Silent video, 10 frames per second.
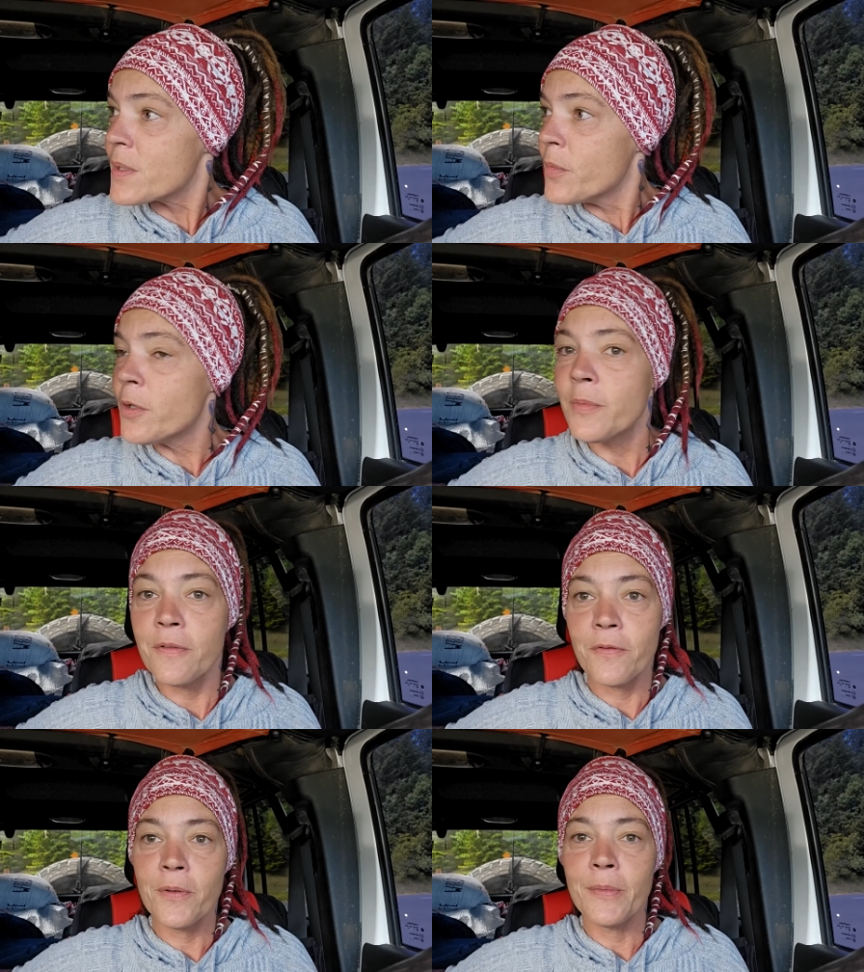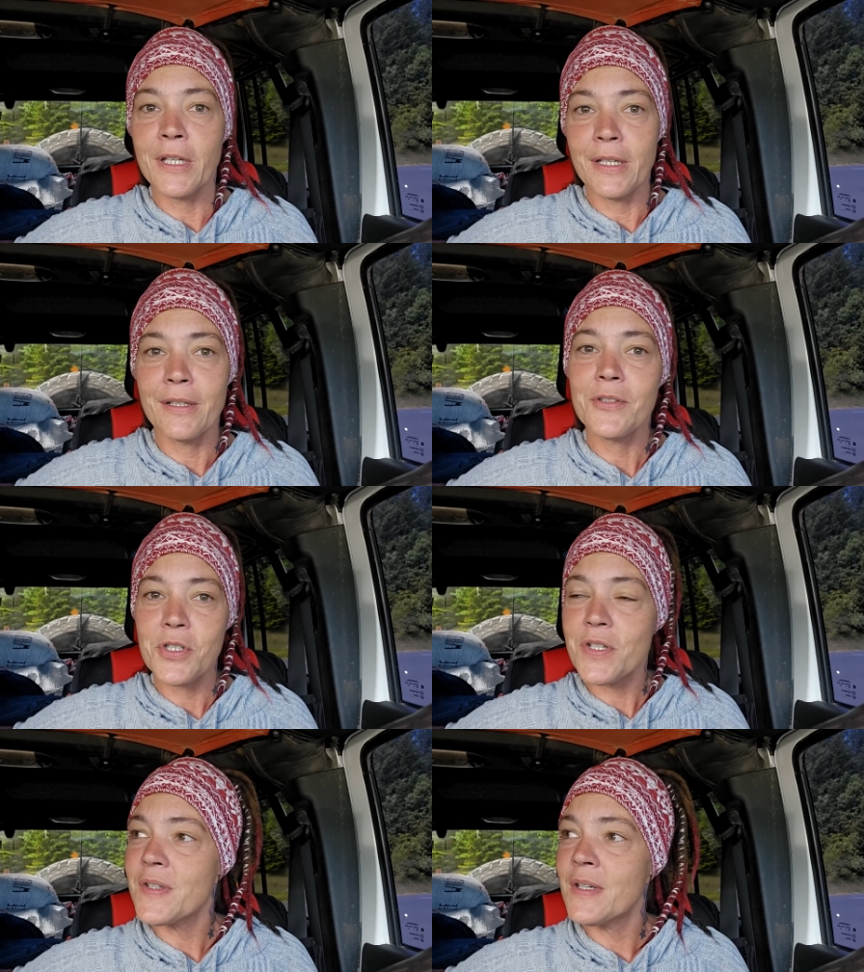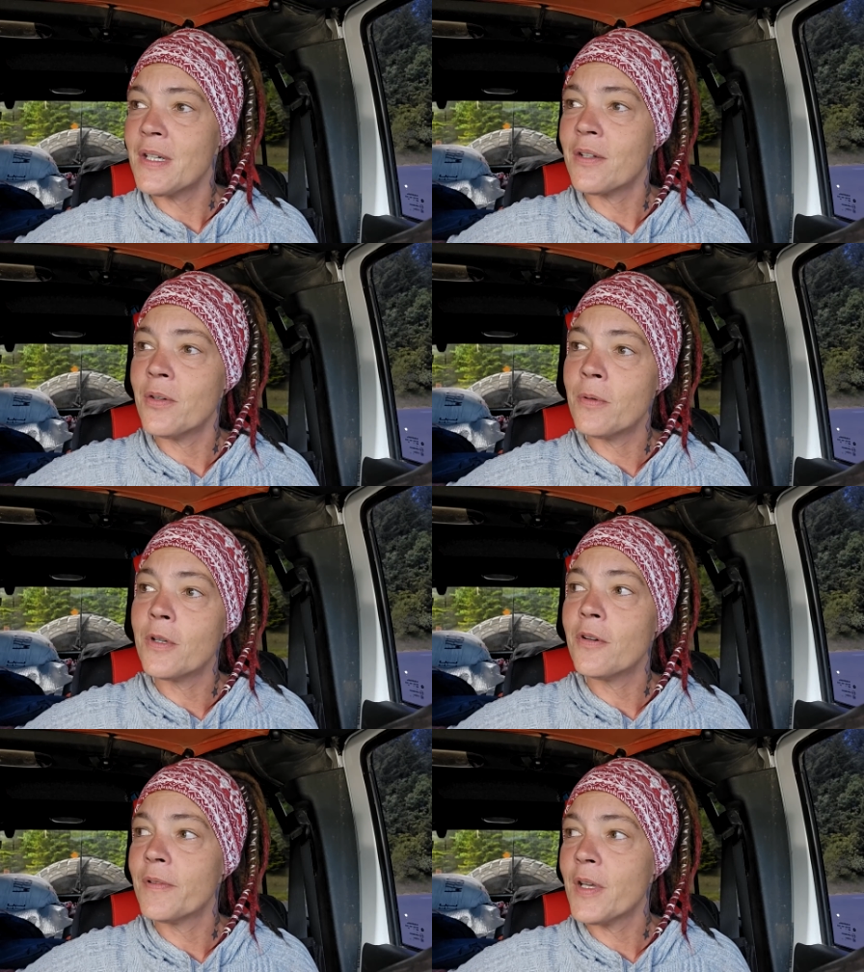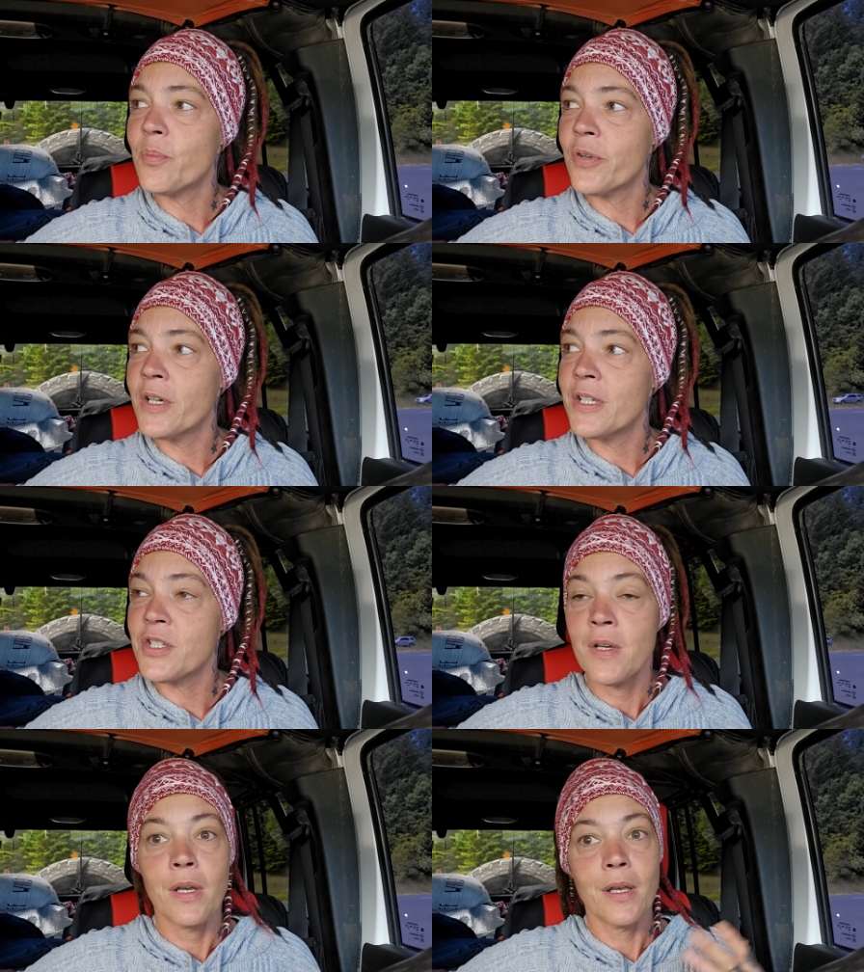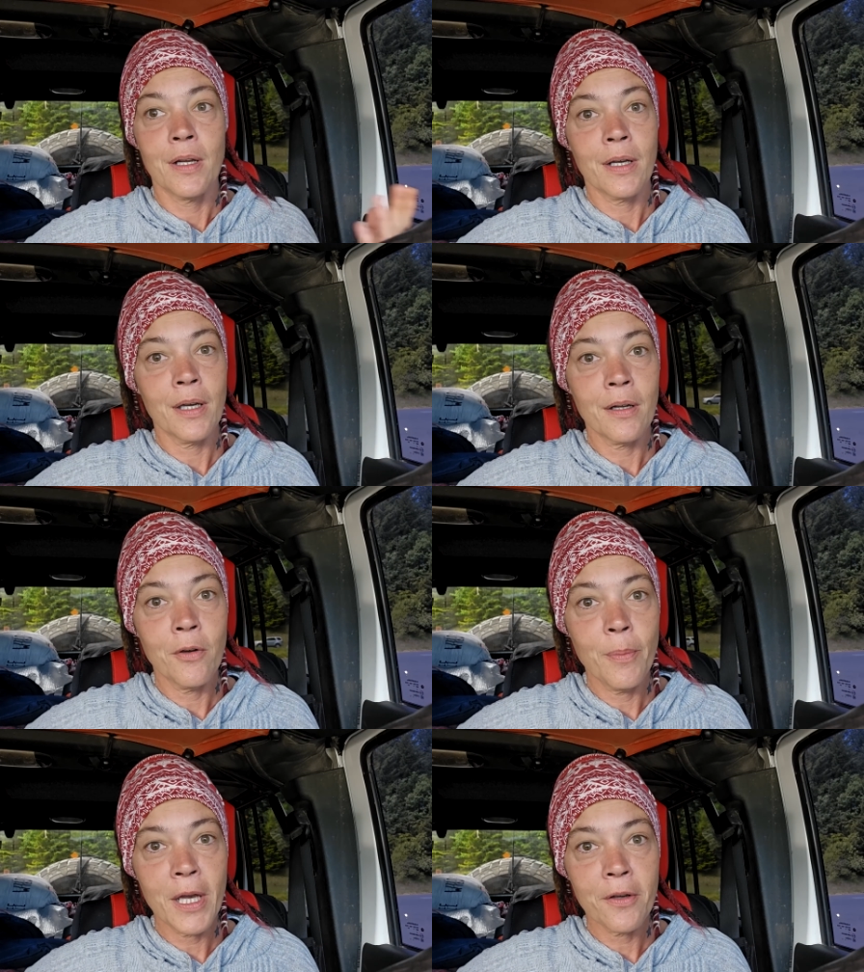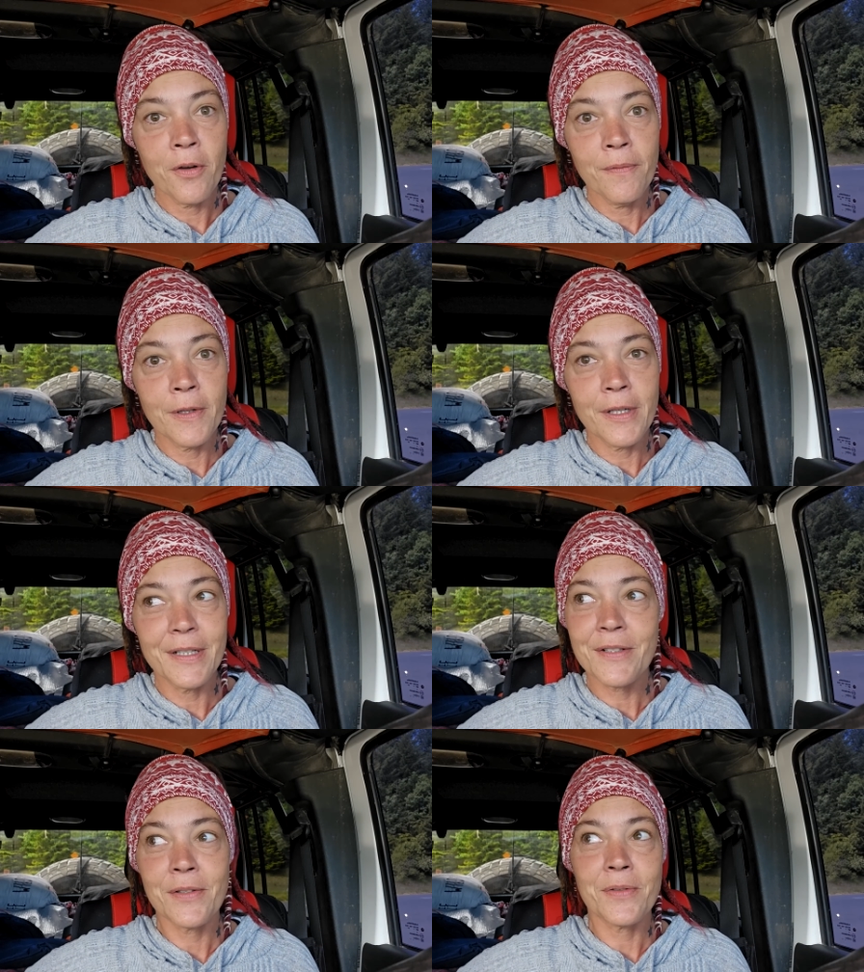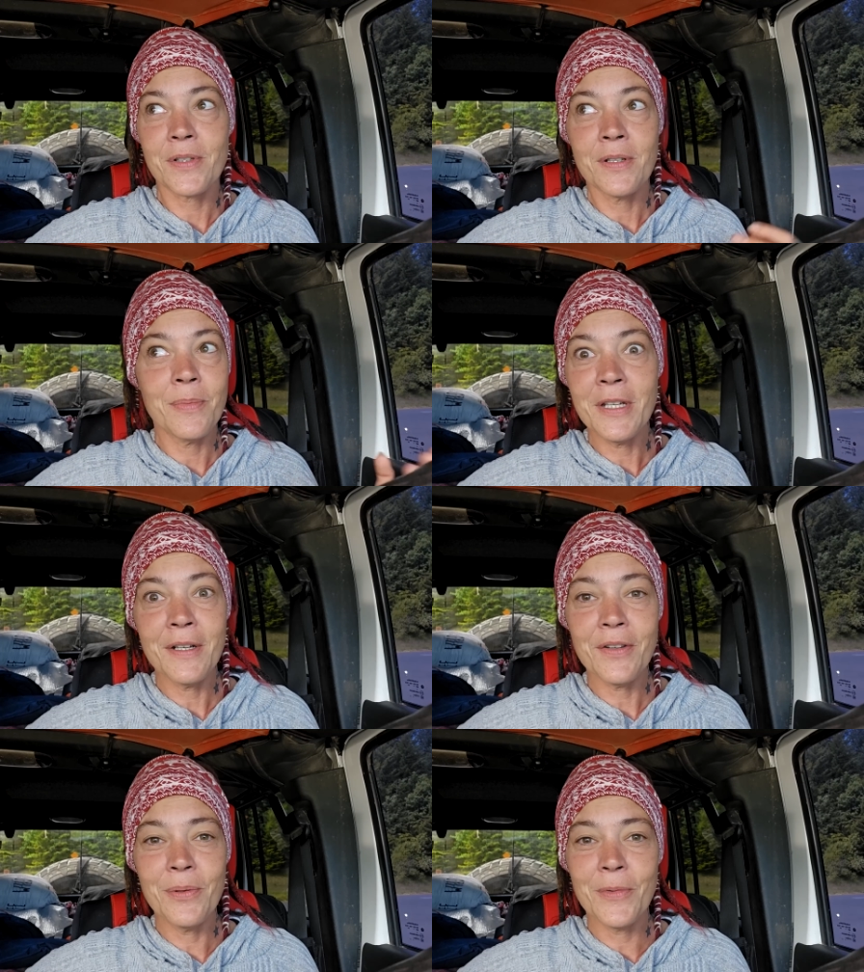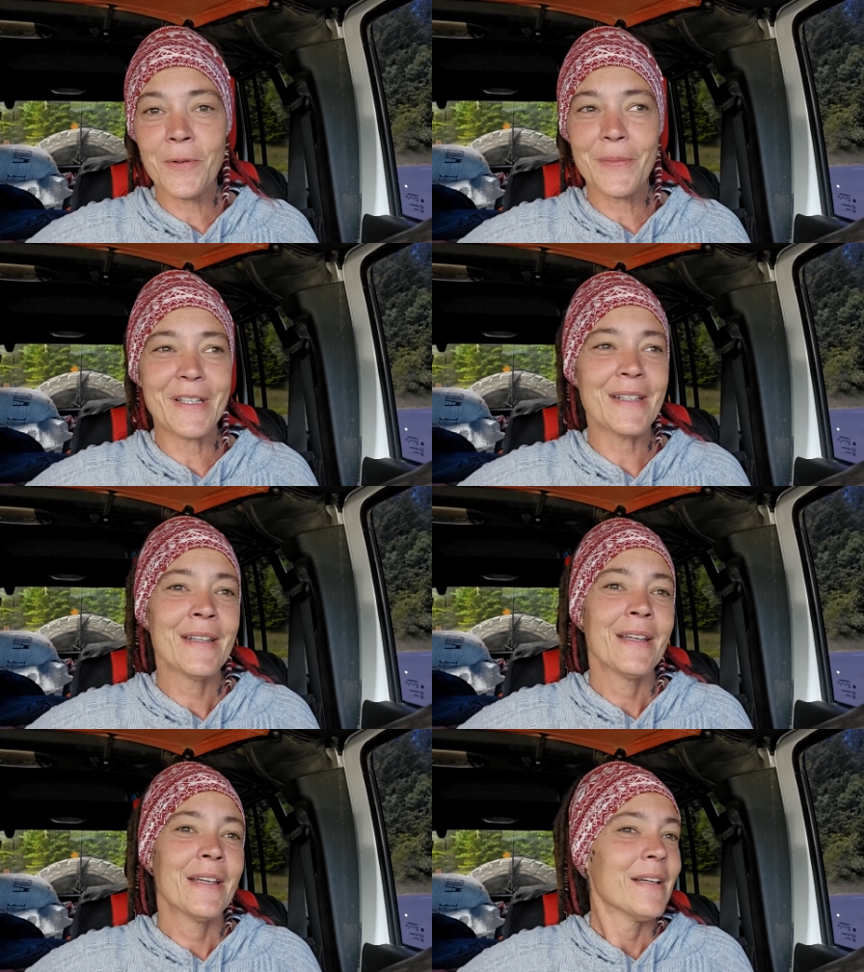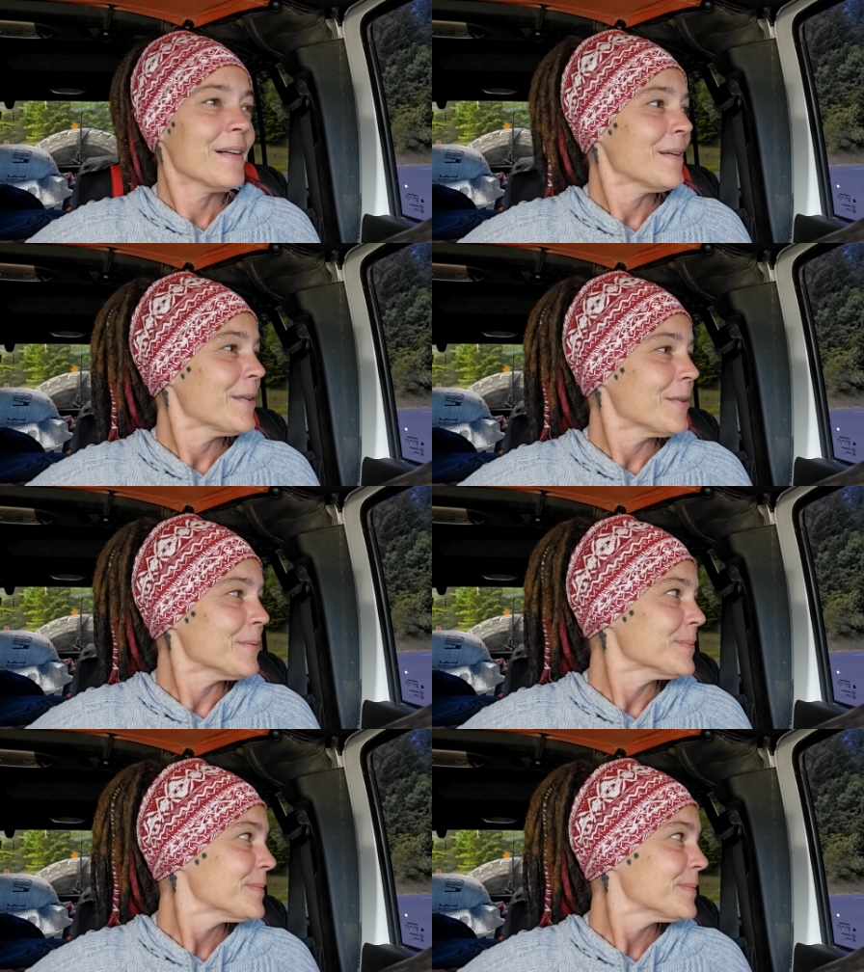a moment for me just then, going over that bridge, and I got to go back over it. So it's going to be another moment. Yeah.